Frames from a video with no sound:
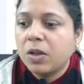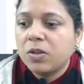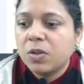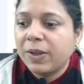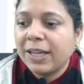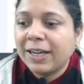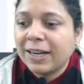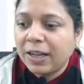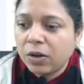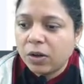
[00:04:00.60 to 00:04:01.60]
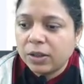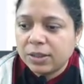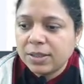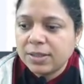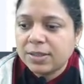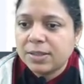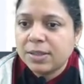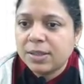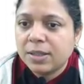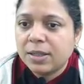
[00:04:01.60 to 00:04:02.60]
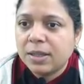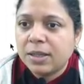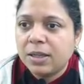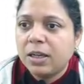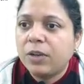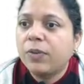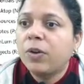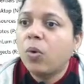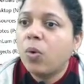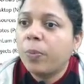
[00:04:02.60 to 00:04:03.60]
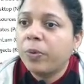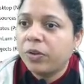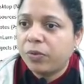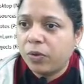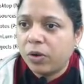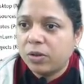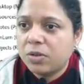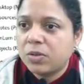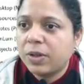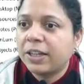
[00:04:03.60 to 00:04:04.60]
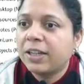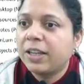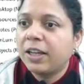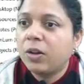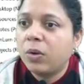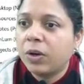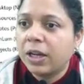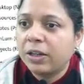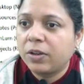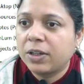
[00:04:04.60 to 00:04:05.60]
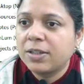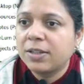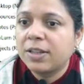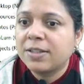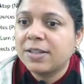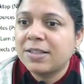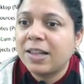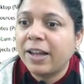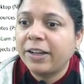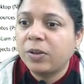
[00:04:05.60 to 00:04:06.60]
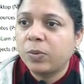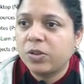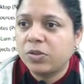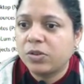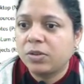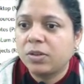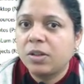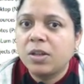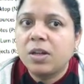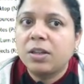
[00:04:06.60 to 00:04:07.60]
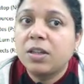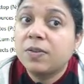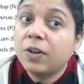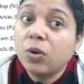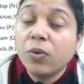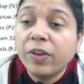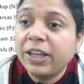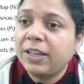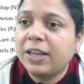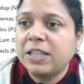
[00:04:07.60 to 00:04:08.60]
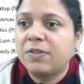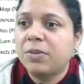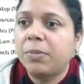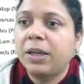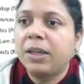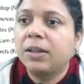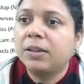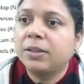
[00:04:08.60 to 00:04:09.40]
So when I click on this, it will open the font. So I can take a look at it. Okay, so there is this light version. This will go very nice with my